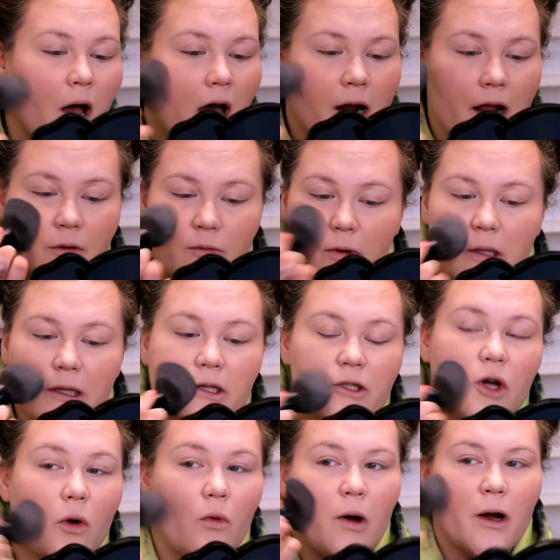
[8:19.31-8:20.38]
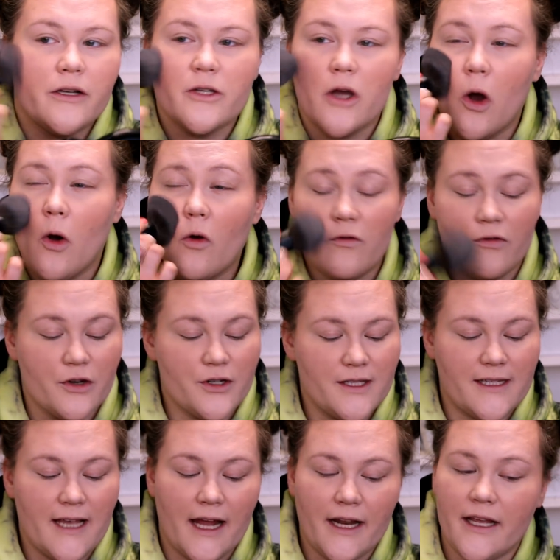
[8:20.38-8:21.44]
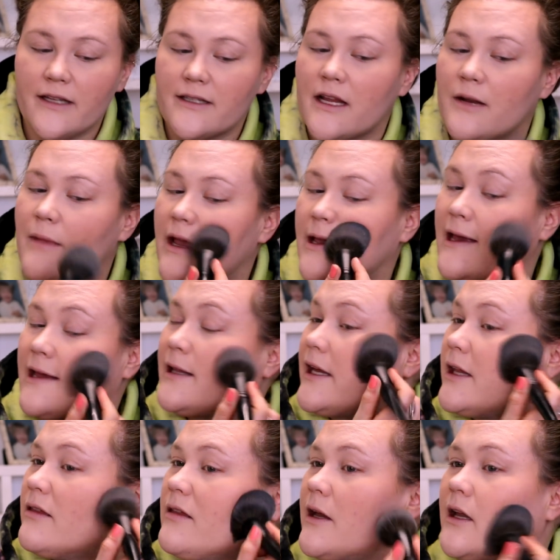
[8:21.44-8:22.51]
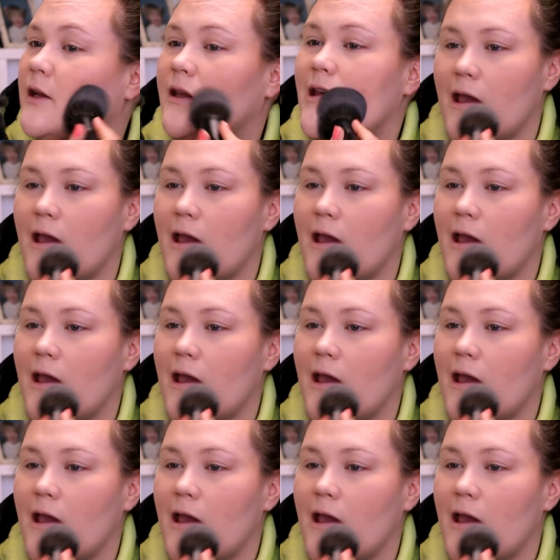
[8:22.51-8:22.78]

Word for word: and I really don't want to overset it and make it like thick and